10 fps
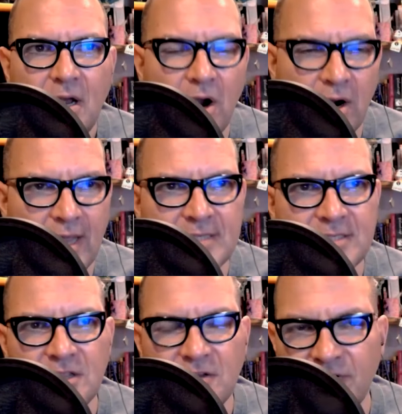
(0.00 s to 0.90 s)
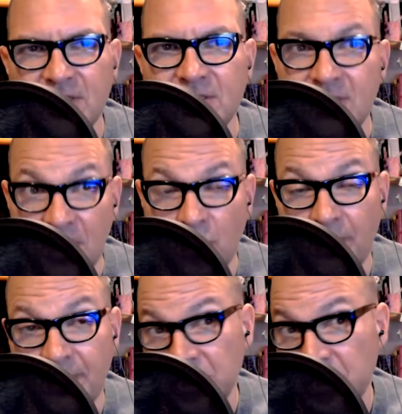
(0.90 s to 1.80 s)
are less than the funds that you will
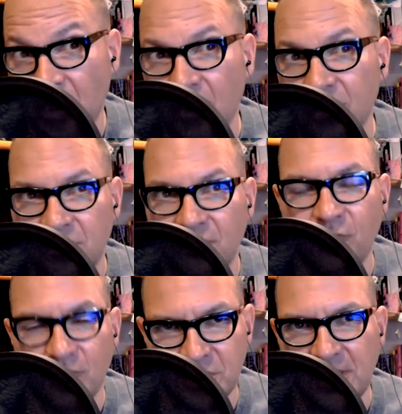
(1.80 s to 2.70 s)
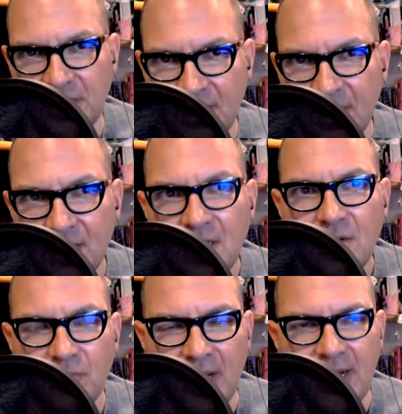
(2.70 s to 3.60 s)
be charged for cheating,
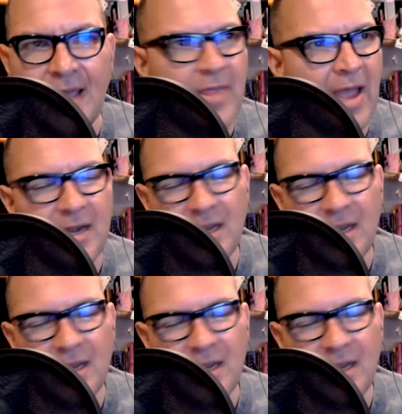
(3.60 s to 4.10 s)
right? right. And that